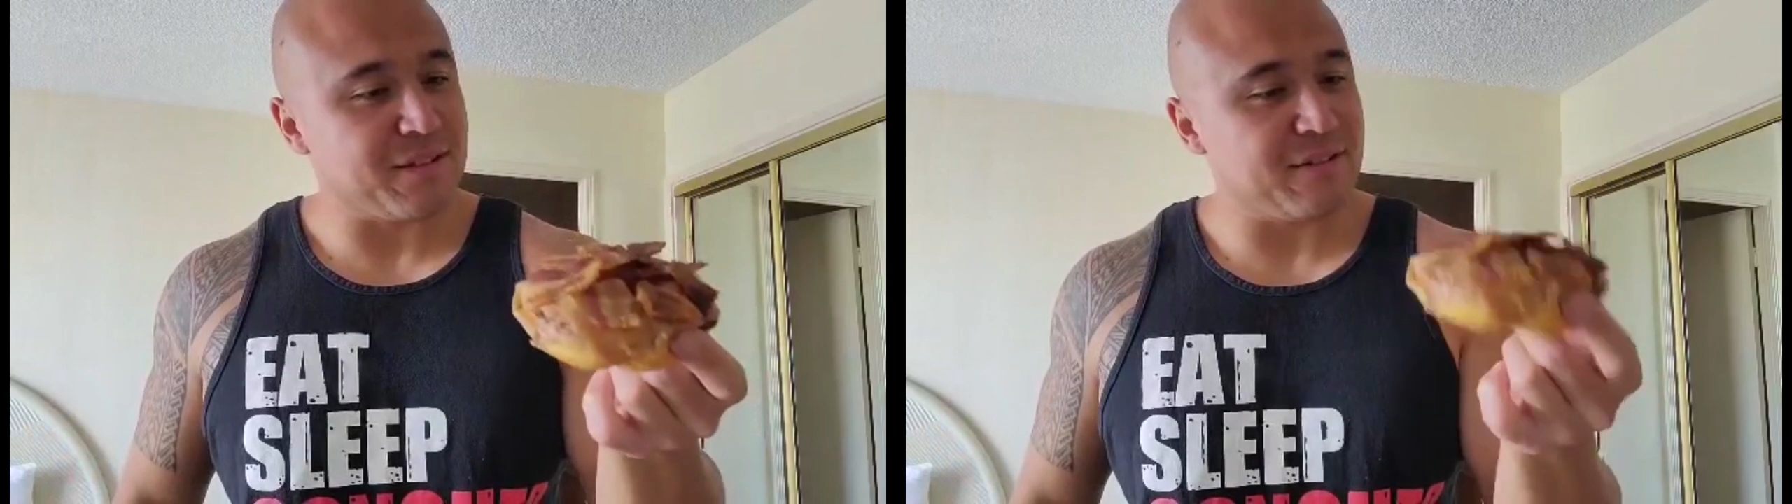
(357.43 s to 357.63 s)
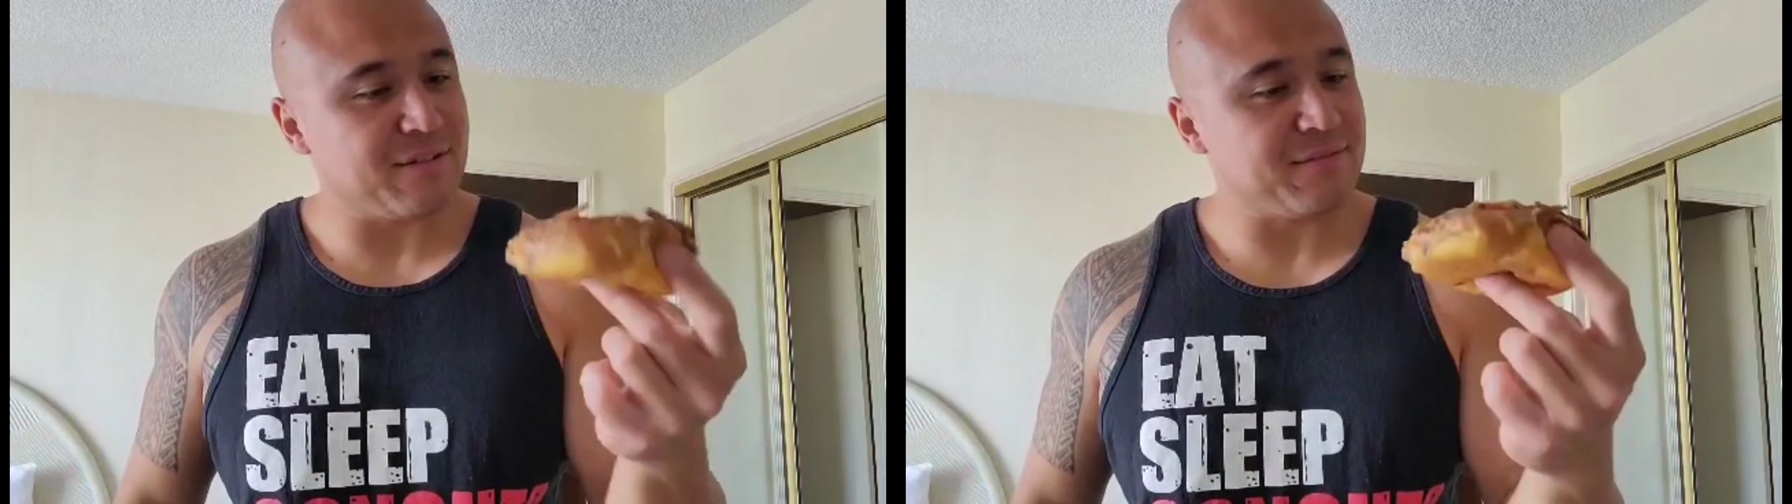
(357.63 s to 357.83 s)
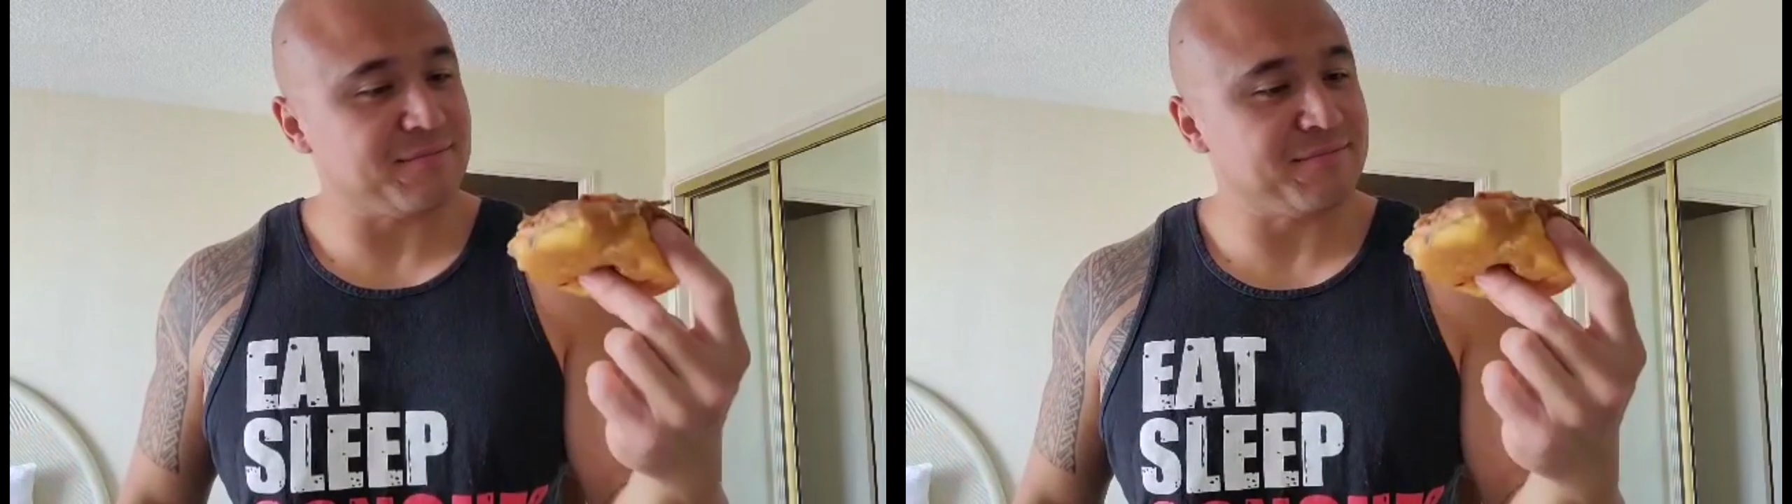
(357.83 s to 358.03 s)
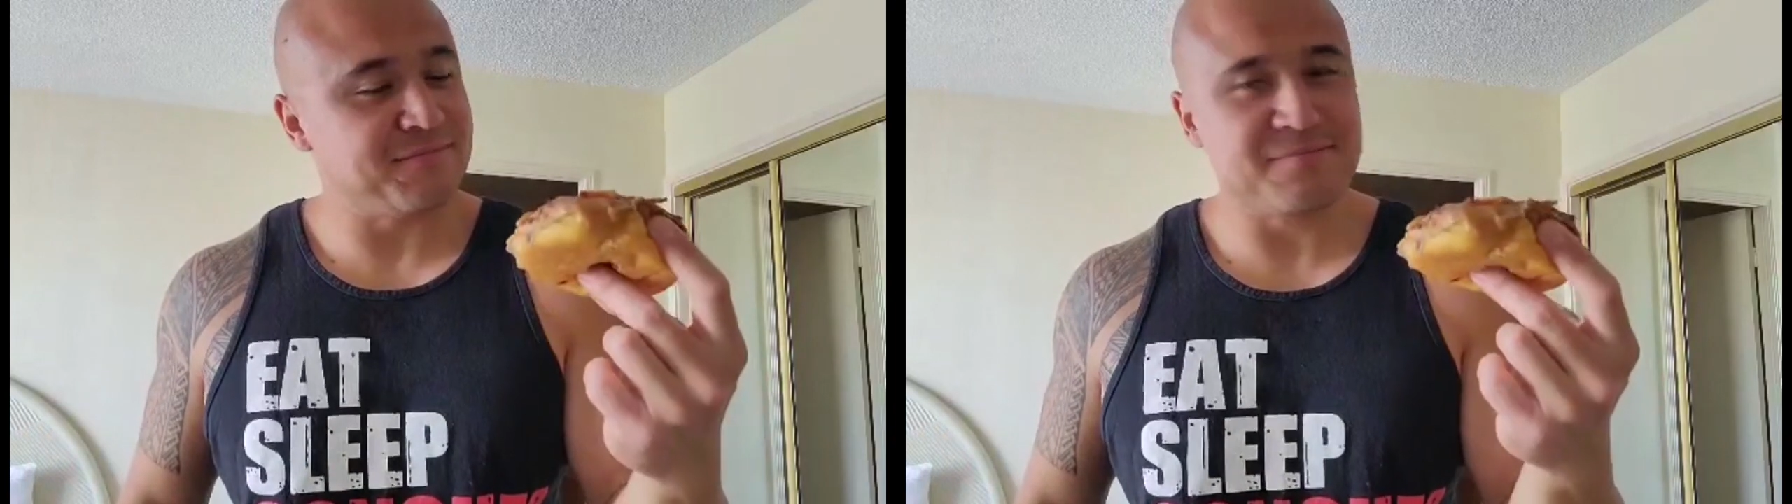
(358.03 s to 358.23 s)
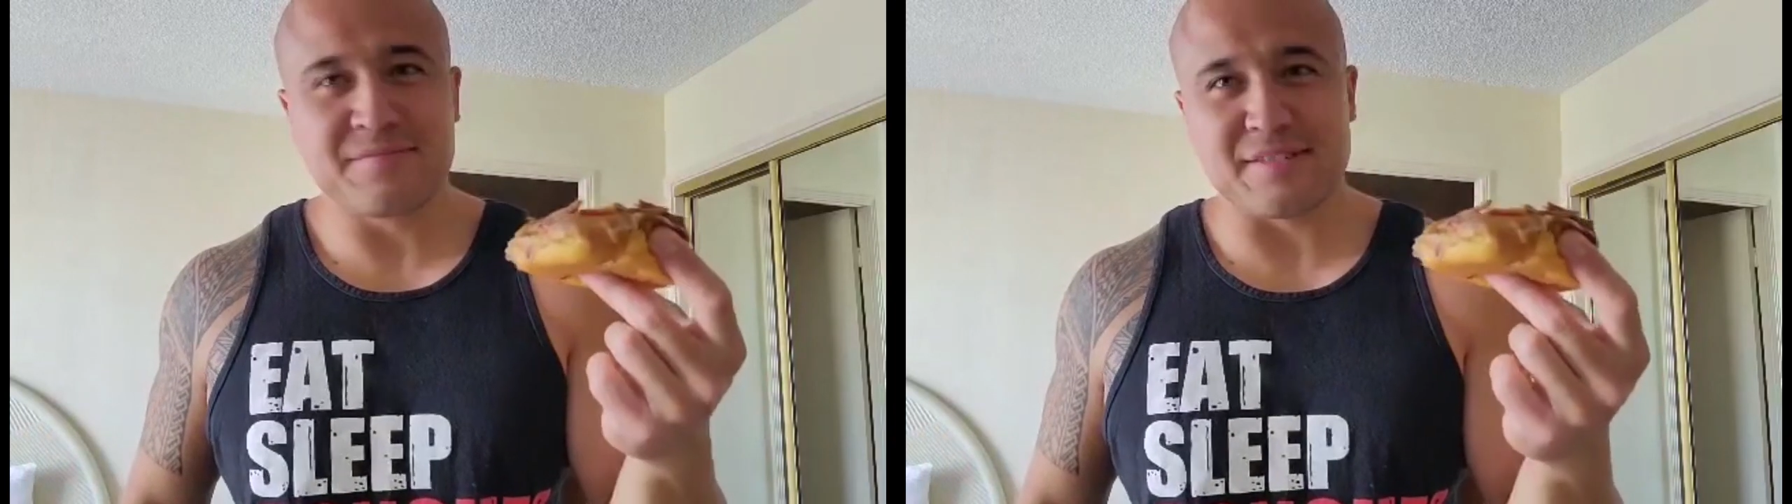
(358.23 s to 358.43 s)
you know,
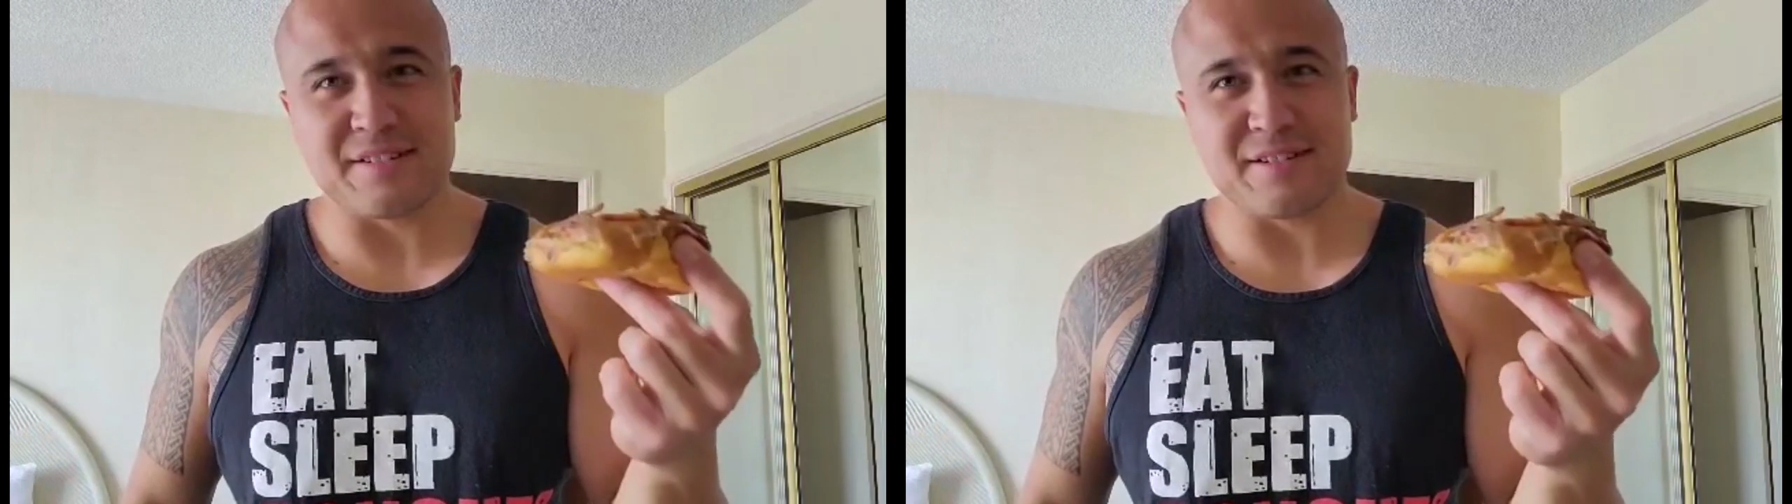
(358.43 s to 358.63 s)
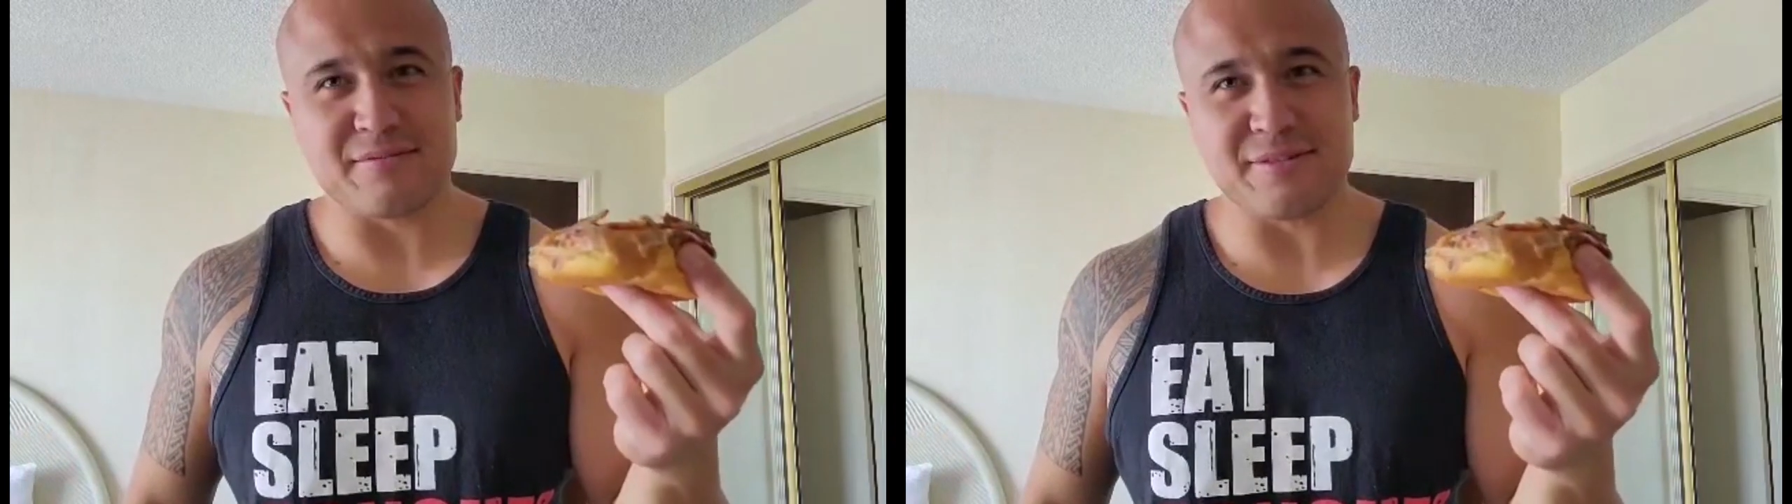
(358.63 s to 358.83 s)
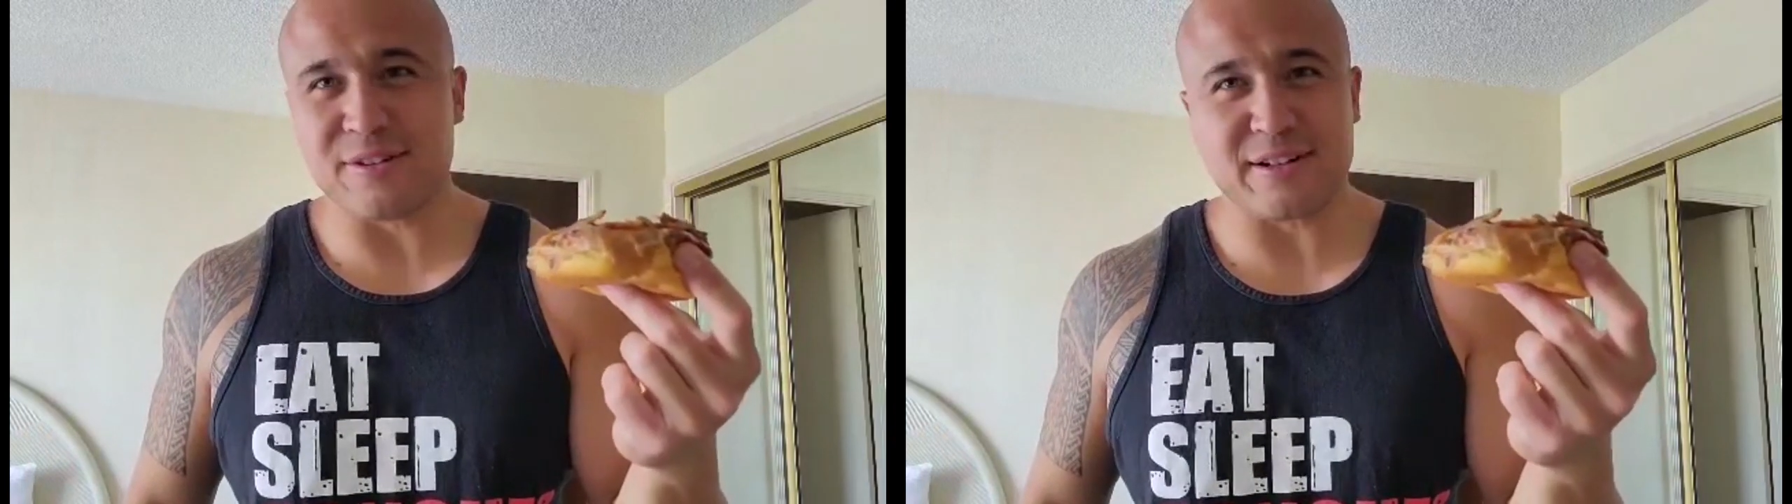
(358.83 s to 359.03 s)
you